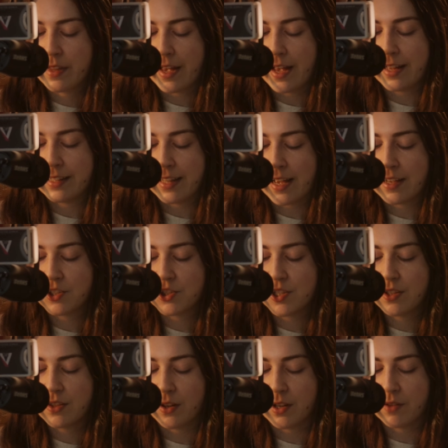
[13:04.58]
At last she
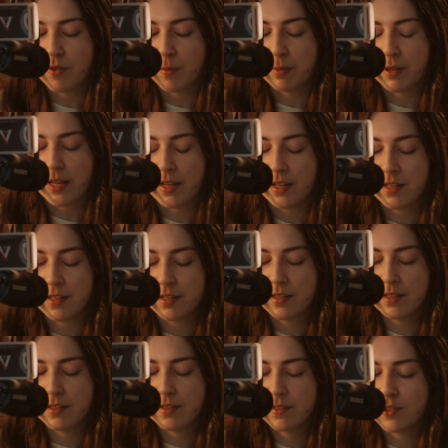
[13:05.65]
thought of a plan.
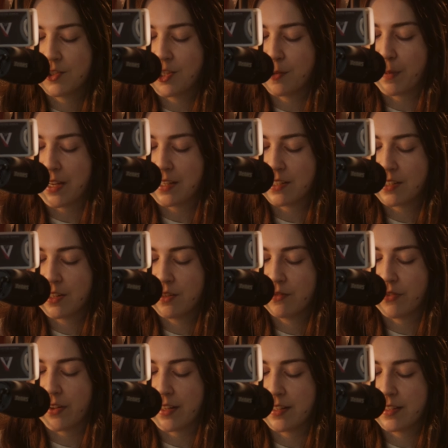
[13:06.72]
She painted her
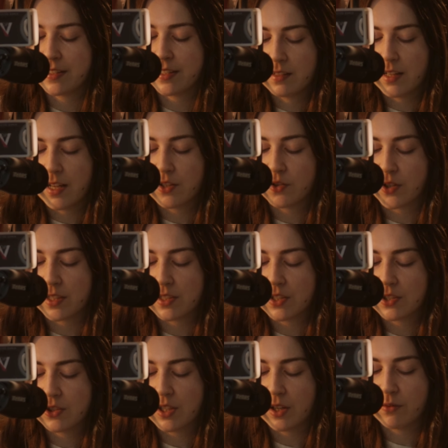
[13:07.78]
face and dressed
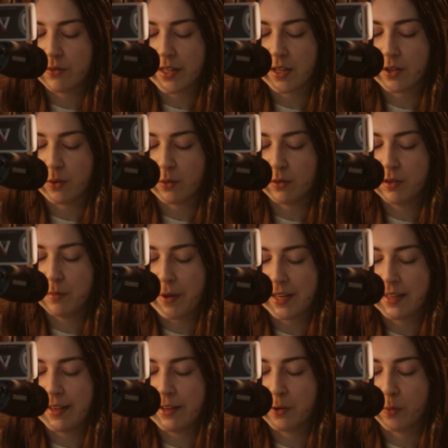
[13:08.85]
herself like an old
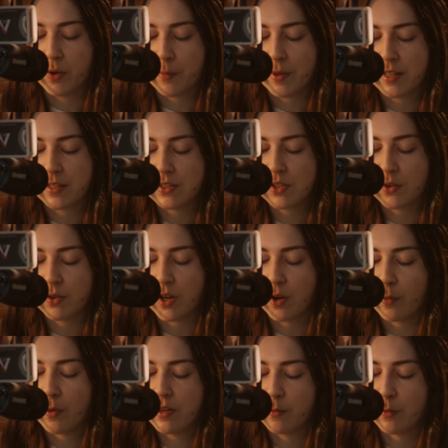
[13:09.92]
peddler woman so no
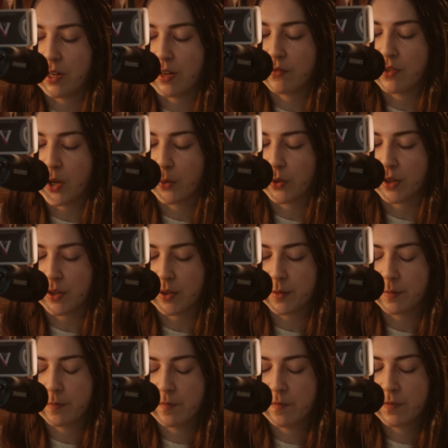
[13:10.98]
one would have known her.
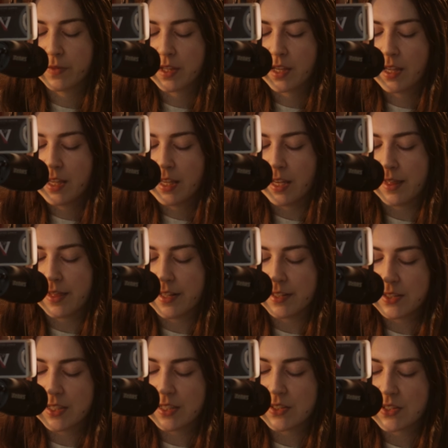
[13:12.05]
In this
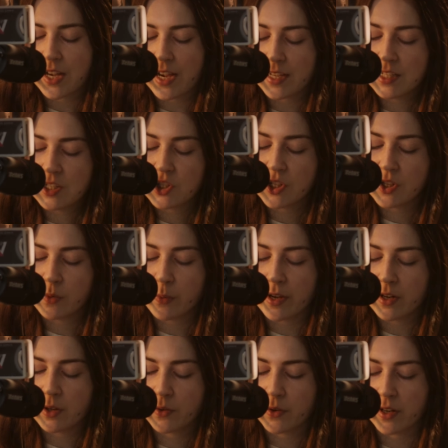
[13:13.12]
disguise she
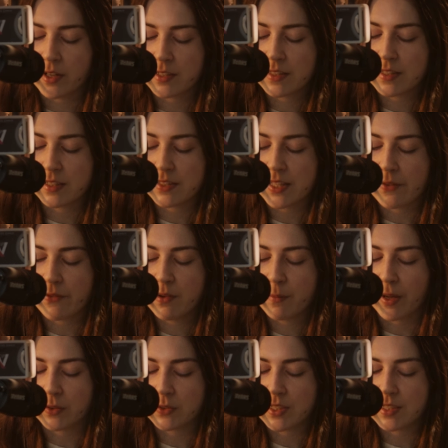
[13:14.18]
went across the 7
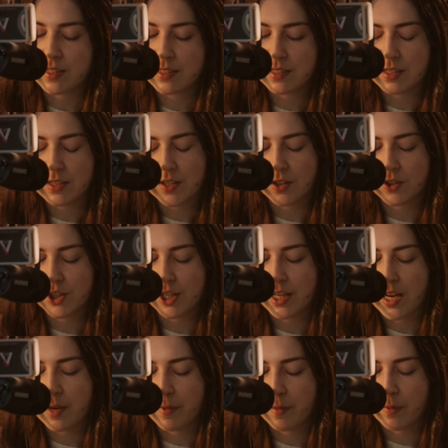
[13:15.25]
mountains until she
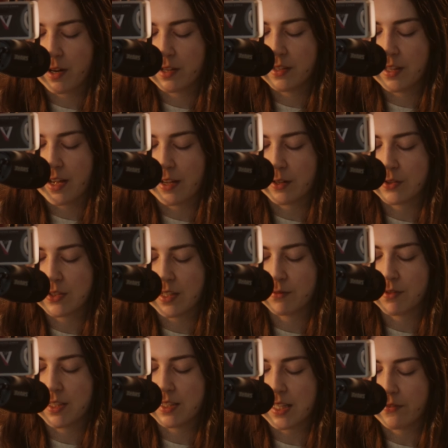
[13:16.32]
came upon the house of
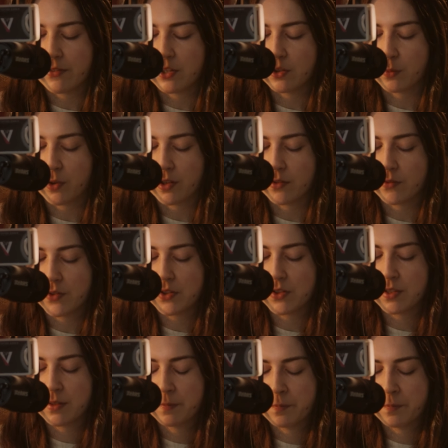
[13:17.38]
the 7 dwarfs.